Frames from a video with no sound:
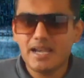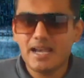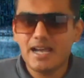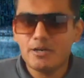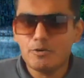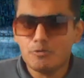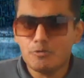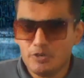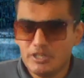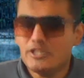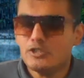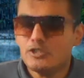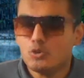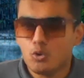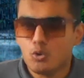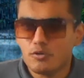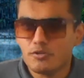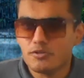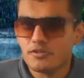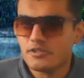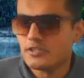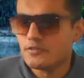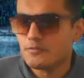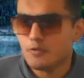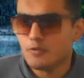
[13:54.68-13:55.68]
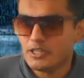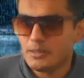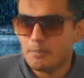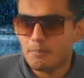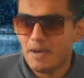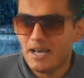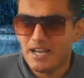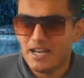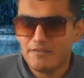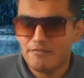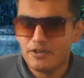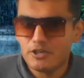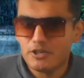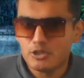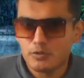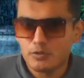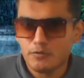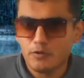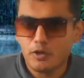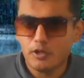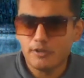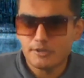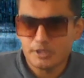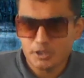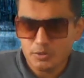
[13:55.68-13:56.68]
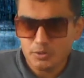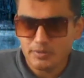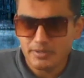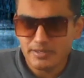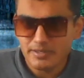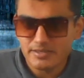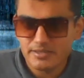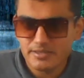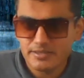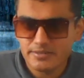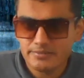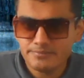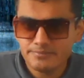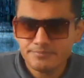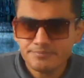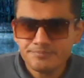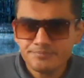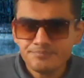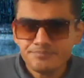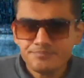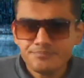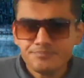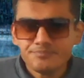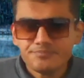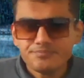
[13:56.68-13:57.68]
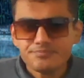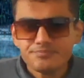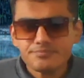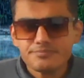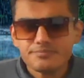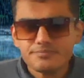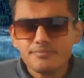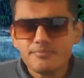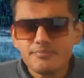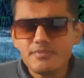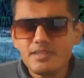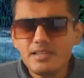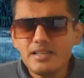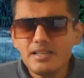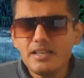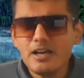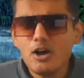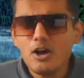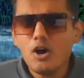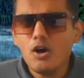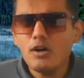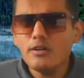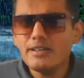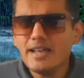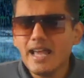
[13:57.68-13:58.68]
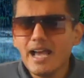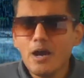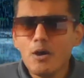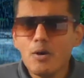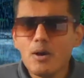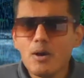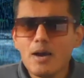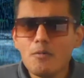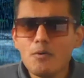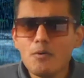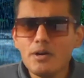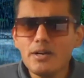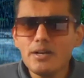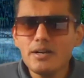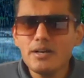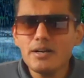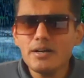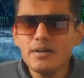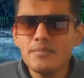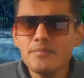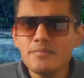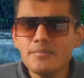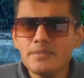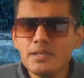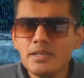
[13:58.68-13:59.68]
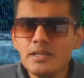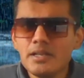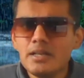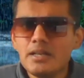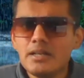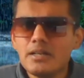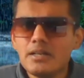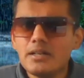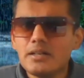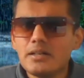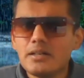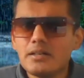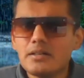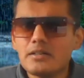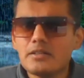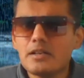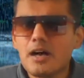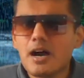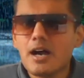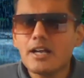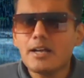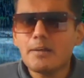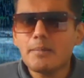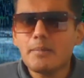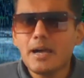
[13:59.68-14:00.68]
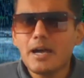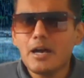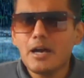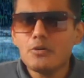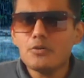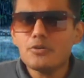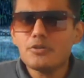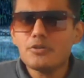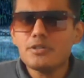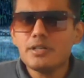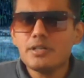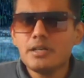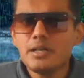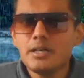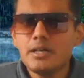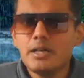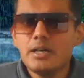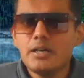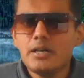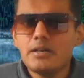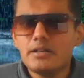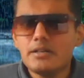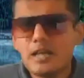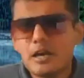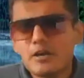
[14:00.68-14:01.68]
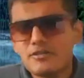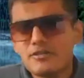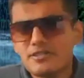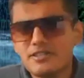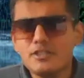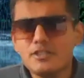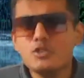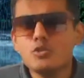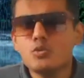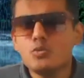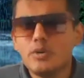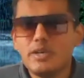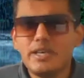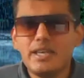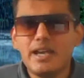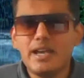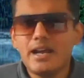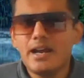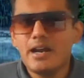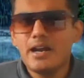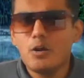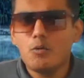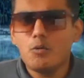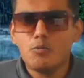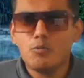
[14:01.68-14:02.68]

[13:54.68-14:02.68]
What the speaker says: and resources for the benefits of all students. Now, I want to talk about, now since we